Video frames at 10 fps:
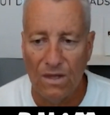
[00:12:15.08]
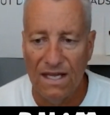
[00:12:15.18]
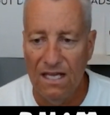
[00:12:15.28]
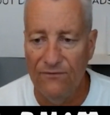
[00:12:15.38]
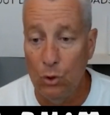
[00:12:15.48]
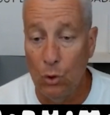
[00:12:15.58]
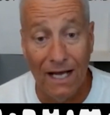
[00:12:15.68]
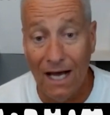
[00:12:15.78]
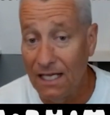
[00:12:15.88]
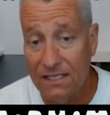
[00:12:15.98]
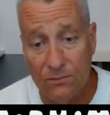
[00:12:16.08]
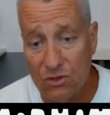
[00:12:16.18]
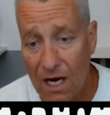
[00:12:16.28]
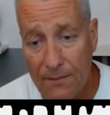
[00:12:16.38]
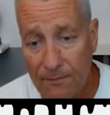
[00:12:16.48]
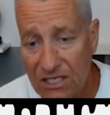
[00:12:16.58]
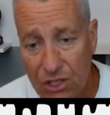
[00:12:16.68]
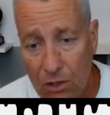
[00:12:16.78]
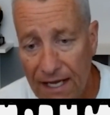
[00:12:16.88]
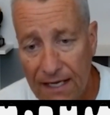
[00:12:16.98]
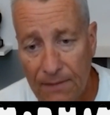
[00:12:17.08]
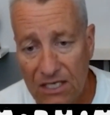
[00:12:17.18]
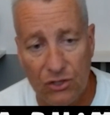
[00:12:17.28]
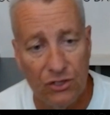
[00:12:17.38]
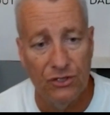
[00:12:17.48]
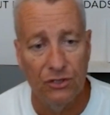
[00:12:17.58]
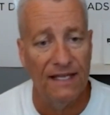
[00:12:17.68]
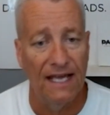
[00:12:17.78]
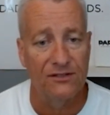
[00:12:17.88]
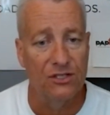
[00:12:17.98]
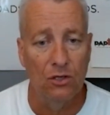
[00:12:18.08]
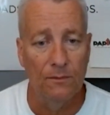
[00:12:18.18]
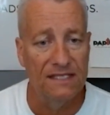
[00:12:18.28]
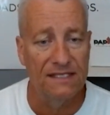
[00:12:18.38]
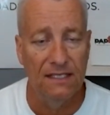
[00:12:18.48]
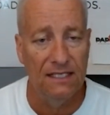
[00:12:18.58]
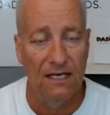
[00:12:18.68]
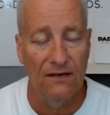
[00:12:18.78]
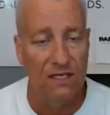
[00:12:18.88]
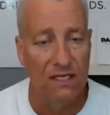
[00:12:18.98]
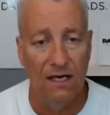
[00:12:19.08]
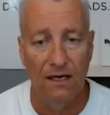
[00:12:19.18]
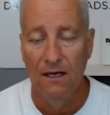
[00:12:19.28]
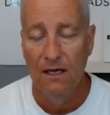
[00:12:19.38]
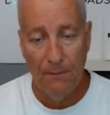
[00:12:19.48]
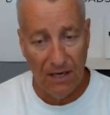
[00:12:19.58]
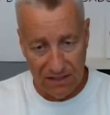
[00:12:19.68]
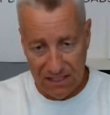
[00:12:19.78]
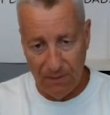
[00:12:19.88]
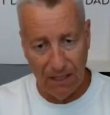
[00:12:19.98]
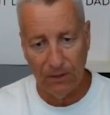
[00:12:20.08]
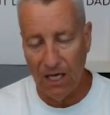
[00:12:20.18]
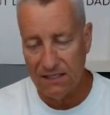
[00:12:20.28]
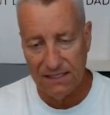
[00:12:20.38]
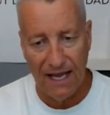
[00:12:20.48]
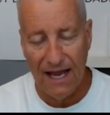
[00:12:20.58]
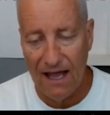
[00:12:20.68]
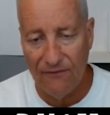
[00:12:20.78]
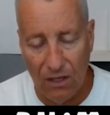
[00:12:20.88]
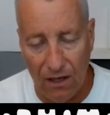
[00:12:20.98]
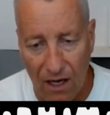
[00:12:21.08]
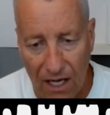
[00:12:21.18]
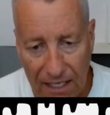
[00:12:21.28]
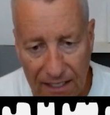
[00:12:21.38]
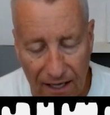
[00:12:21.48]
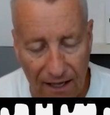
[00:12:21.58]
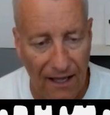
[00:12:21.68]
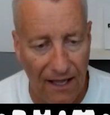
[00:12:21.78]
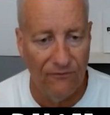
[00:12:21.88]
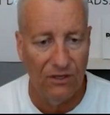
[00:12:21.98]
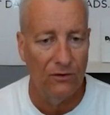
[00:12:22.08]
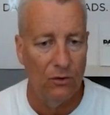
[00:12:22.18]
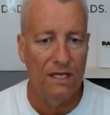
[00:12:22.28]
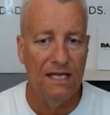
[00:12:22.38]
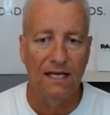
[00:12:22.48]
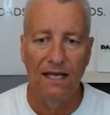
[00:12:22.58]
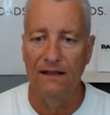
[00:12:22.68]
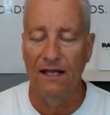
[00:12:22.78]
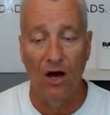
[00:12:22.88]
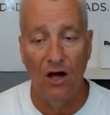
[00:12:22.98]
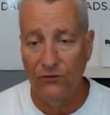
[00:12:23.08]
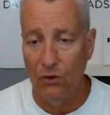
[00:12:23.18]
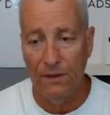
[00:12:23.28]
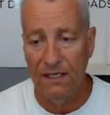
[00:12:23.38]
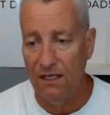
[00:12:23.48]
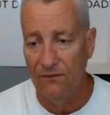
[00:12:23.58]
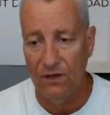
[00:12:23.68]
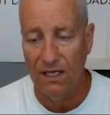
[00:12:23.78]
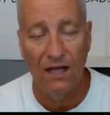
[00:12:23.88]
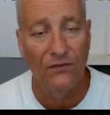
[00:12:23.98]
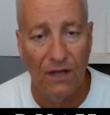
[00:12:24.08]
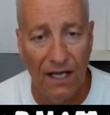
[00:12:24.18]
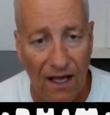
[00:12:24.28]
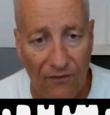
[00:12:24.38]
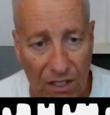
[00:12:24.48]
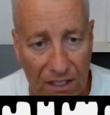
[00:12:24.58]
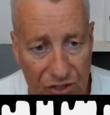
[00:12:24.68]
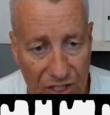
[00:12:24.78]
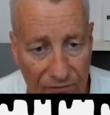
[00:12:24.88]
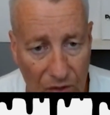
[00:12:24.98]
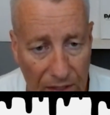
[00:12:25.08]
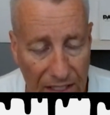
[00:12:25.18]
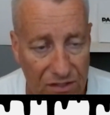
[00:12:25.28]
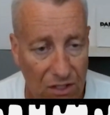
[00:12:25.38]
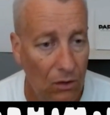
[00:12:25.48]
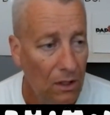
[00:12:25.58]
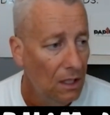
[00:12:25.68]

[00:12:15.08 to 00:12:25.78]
if you are not yet subscribed to my show, hey, make sure you're doing that so you don't miss any of the parenting pep talks that I have on every other week, and then also any of the guests that I have on each and every week. So